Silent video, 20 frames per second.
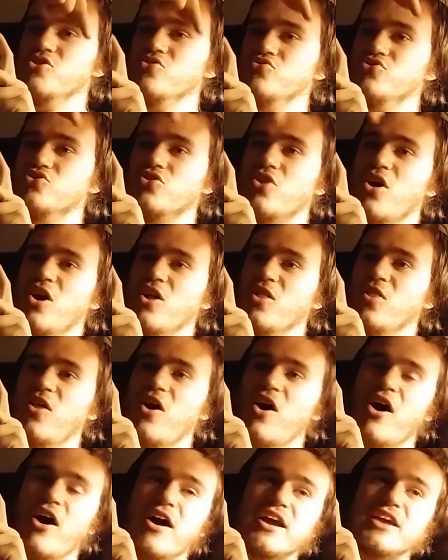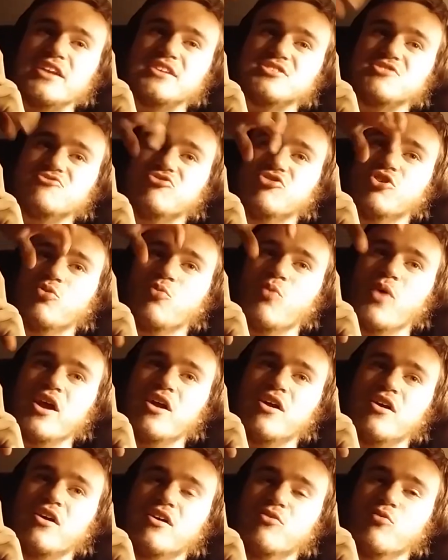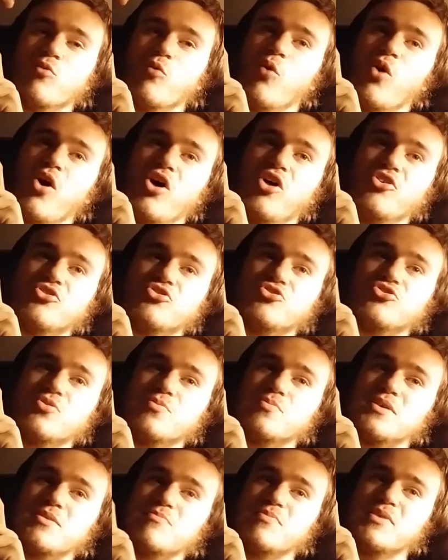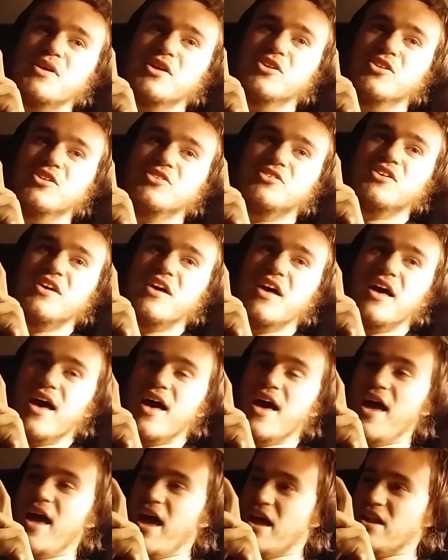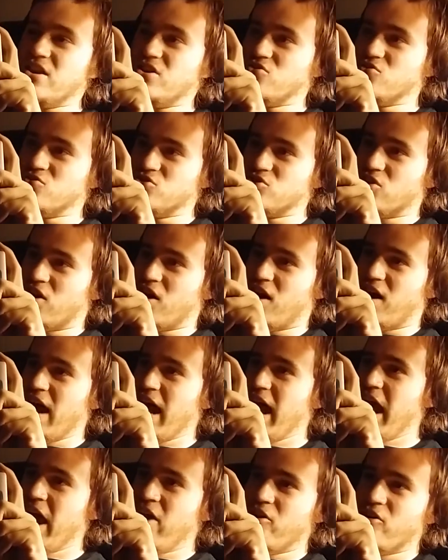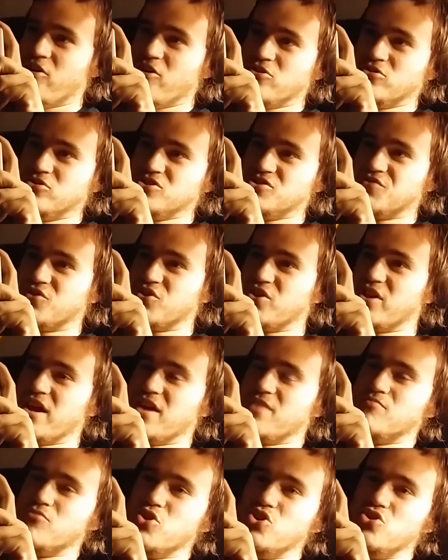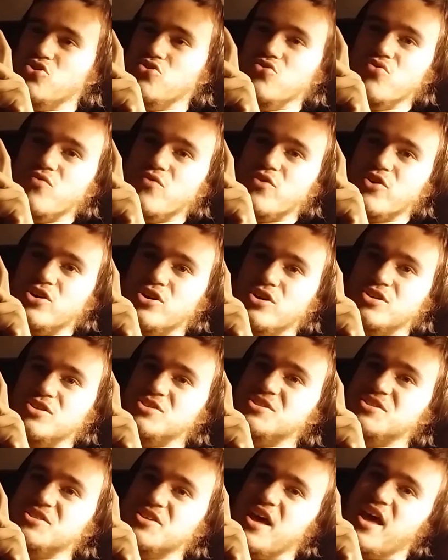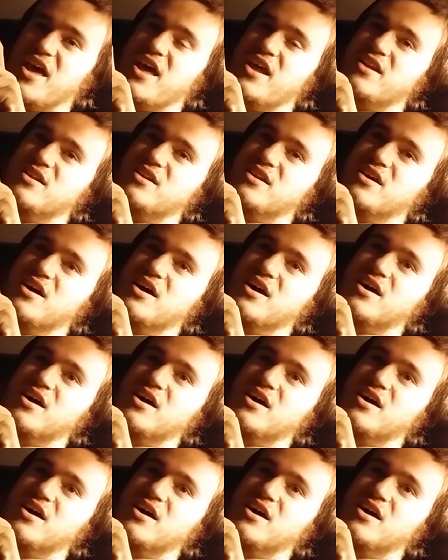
draw lines for where walls should be built, and you draw arrows for like maneuvers and